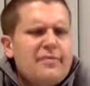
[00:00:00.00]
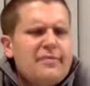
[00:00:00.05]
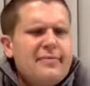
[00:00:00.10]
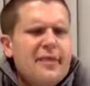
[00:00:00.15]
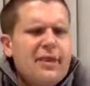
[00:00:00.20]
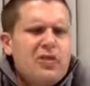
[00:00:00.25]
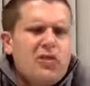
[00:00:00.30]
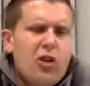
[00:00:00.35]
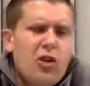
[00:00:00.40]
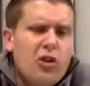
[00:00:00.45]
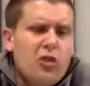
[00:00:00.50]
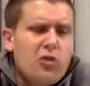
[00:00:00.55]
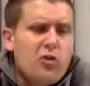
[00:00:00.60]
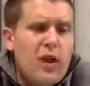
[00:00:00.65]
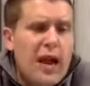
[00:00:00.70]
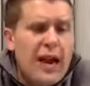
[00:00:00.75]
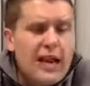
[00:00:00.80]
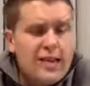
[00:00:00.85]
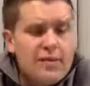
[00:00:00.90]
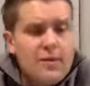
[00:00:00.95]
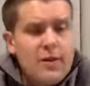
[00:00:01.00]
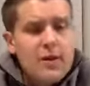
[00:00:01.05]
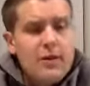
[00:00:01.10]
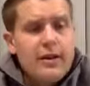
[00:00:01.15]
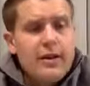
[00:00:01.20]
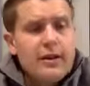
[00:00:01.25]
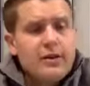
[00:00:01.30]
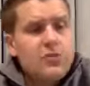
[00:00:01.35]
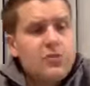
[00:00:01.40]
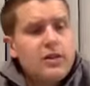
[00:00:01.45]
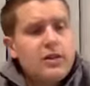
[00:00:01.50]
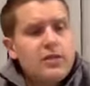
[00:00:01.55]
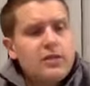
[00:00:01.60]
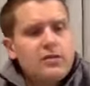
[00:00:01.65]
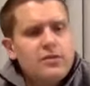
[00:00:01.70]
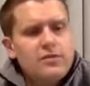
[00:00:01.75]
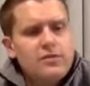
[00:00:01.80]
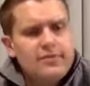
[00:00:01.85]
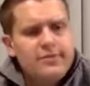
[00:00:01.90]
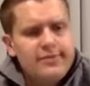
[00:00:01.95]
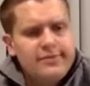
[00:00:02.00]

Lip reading: dark raspberry as well.